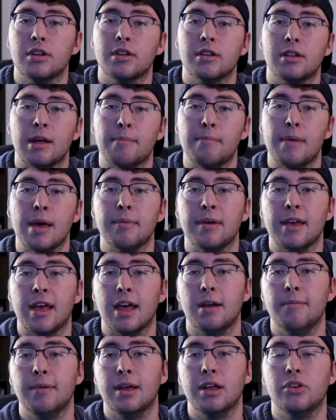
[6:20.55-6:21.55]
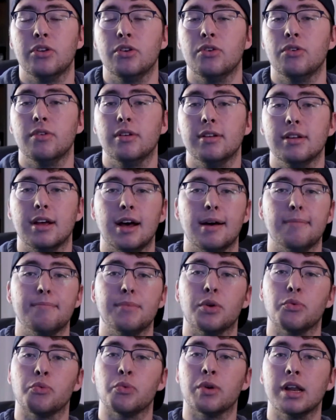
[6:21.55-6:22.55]
to maybe animate to.
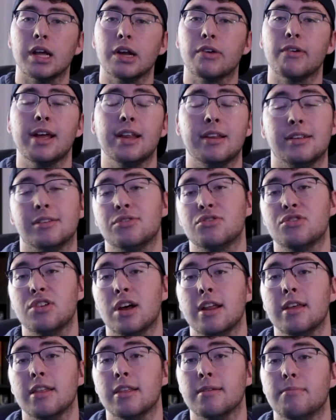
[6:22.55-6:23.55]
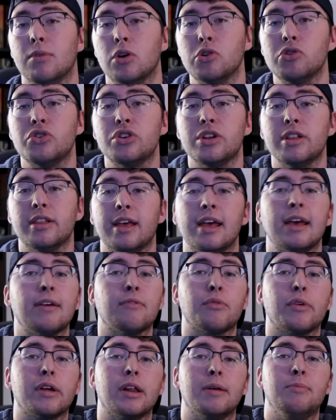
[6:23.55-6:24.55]
They're really great to study the motion. They have
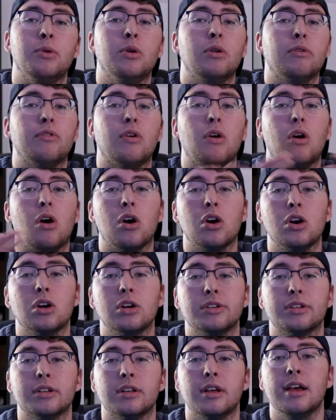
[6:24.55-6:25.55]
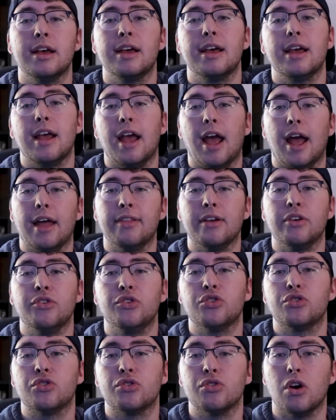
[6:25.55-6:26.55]
really beautiful arcs, and they're
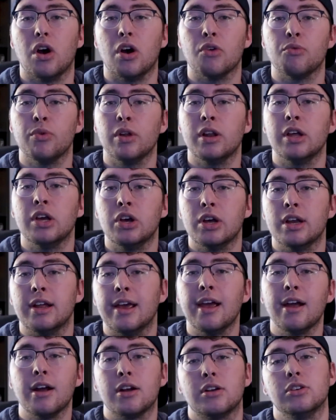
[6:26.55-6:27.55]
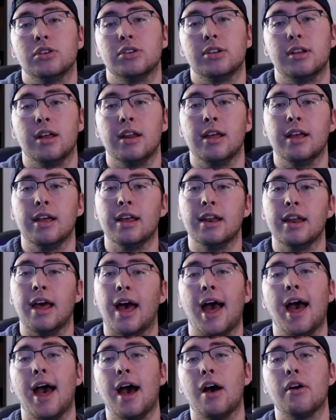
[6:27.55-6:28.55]
just a really good character study into
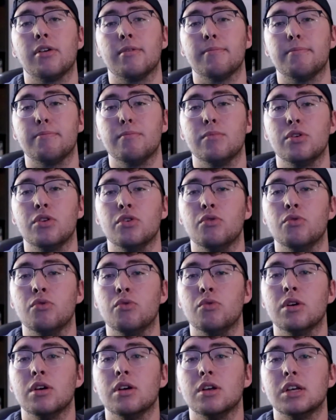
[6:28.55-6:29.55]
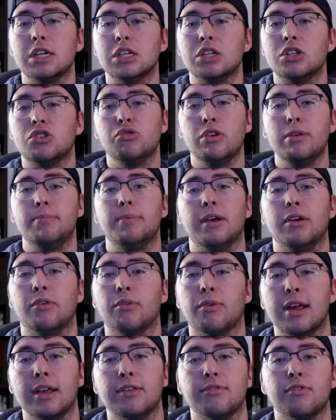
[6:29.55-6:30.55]
how to do sweeping,
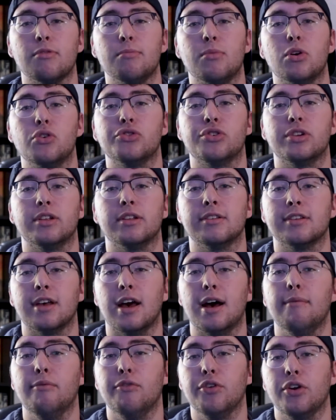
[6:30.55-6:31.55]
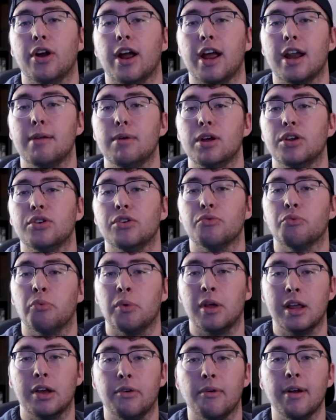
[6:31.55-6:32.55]
graceful motions for your animation.
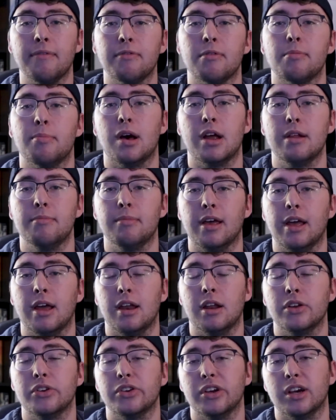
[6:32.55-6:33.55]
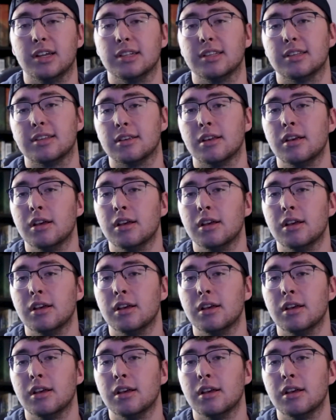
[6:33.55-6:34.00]
Really great for body mechanics shots.